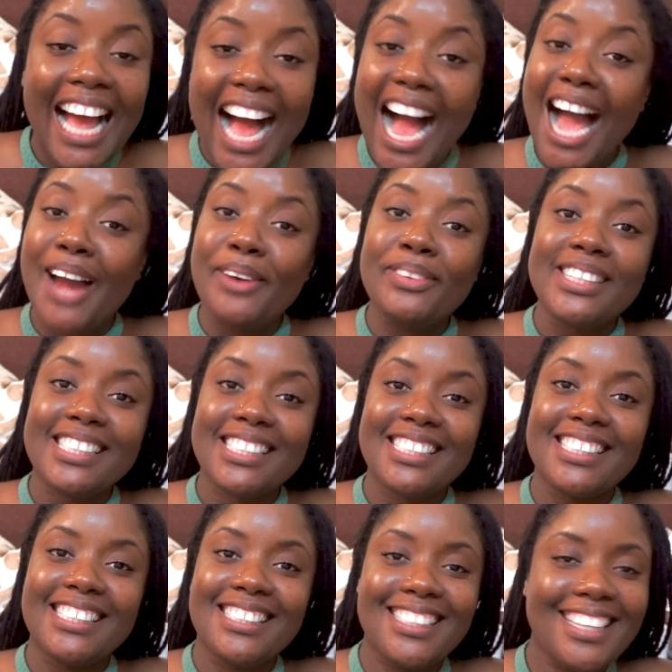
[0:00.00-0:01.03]
I will
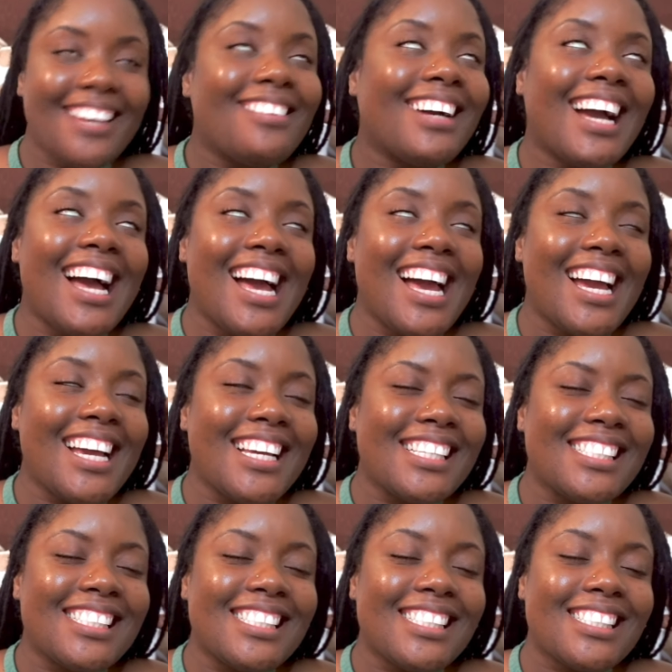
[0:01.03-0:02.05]
see you
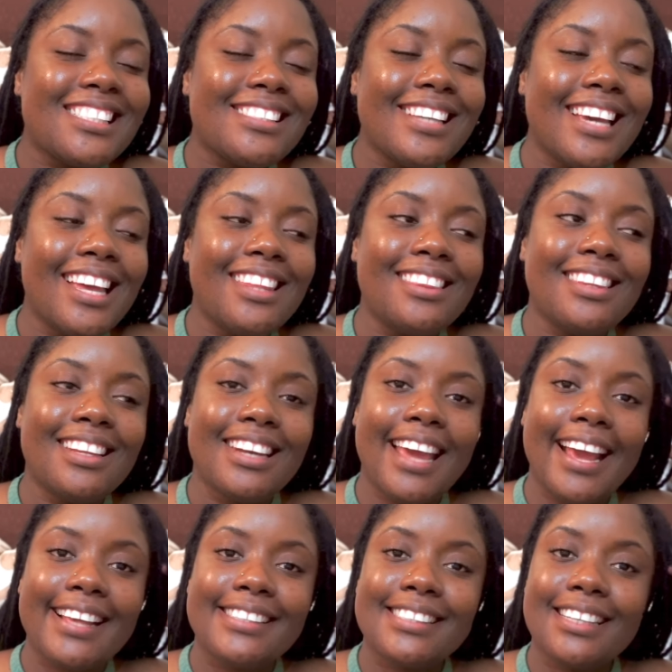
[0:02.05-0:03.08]
guys in the
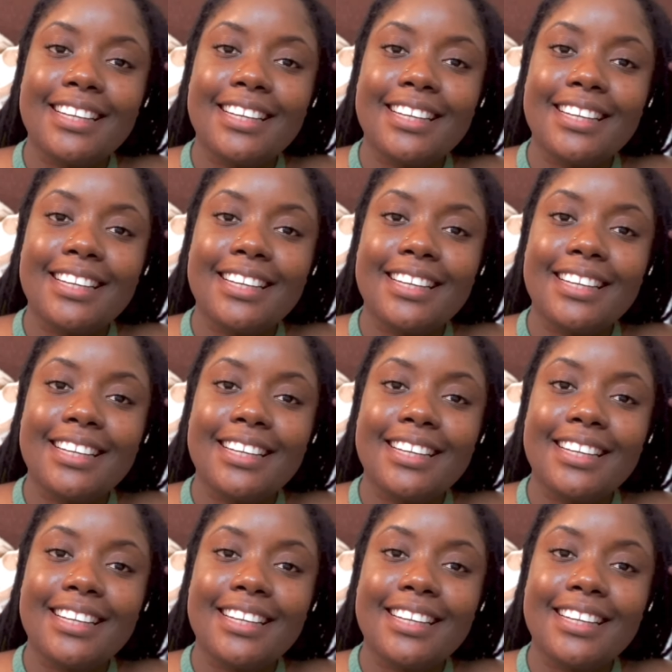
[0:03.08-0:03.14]
next